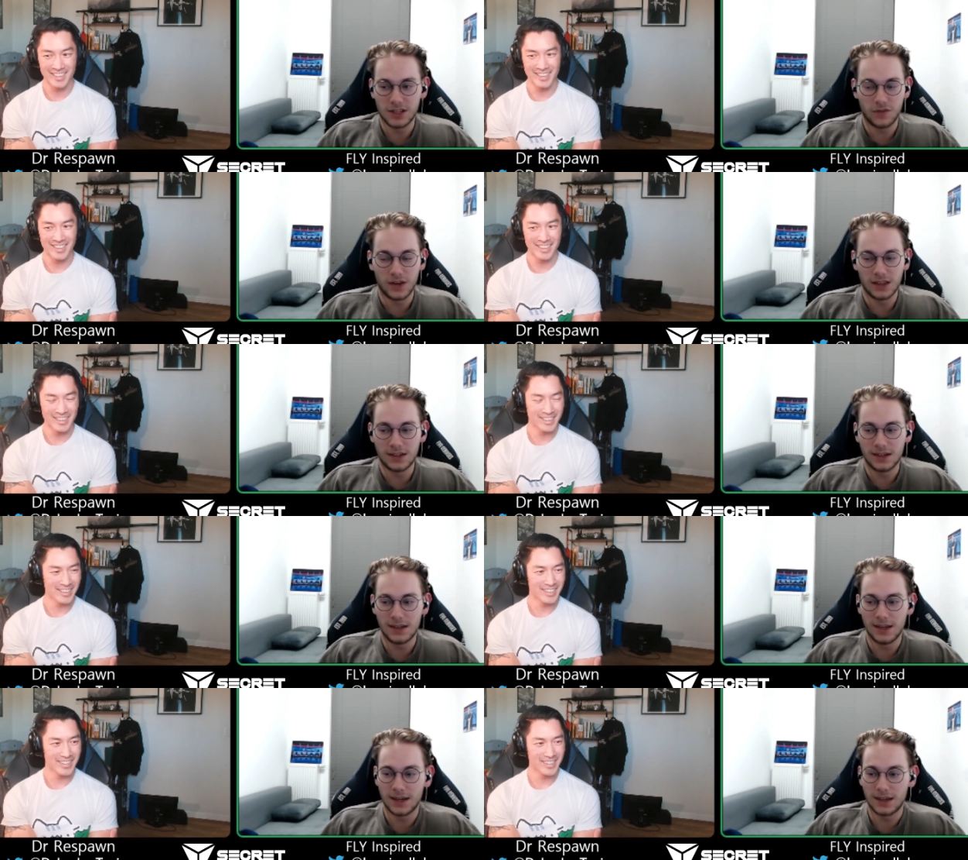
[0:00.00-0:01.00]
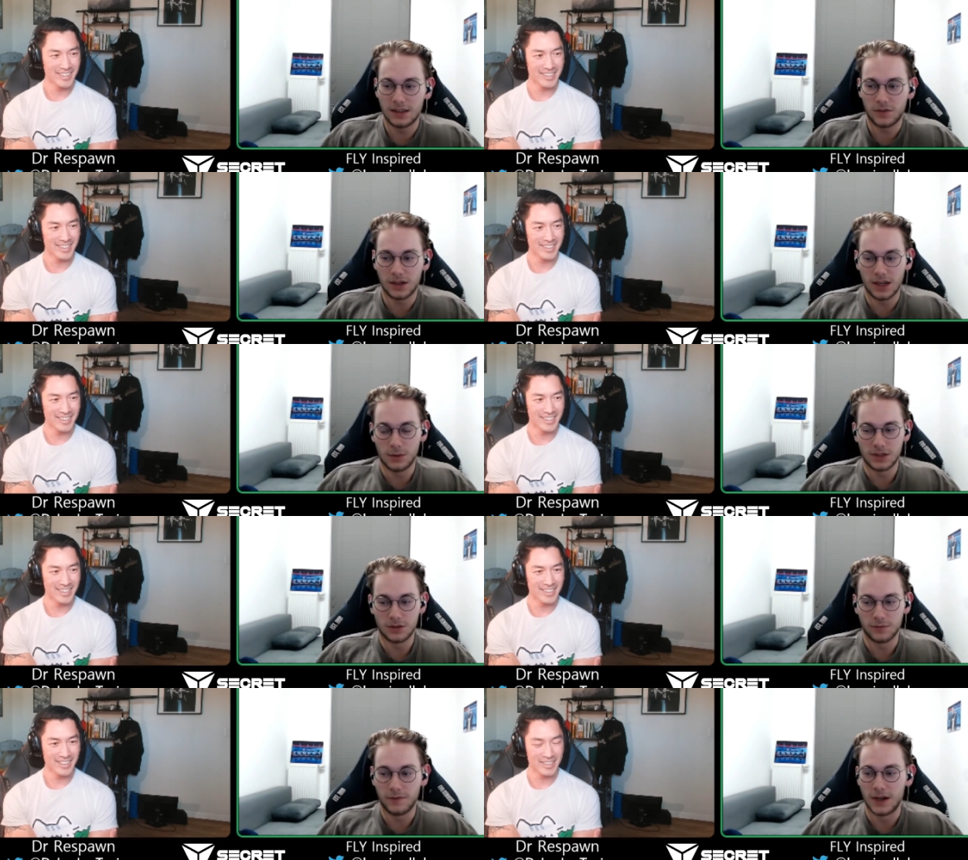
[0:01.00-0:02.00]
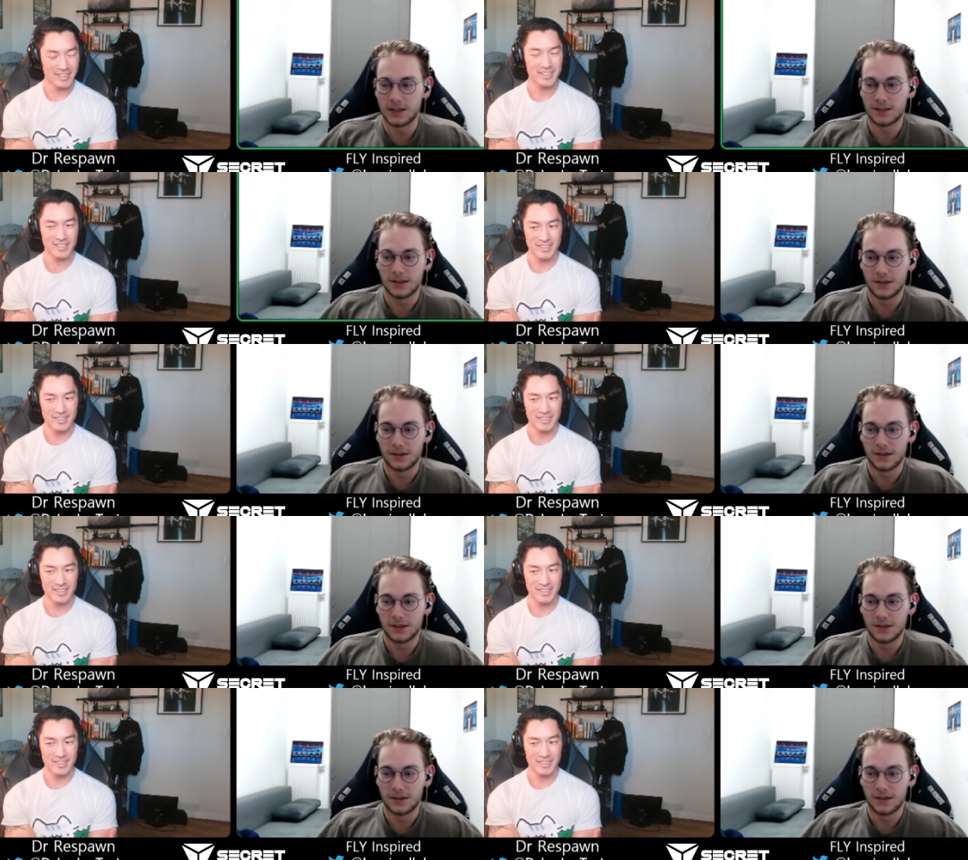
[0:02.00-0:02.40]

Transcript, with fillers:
Speaker 1: it felt really like a different game in some fights.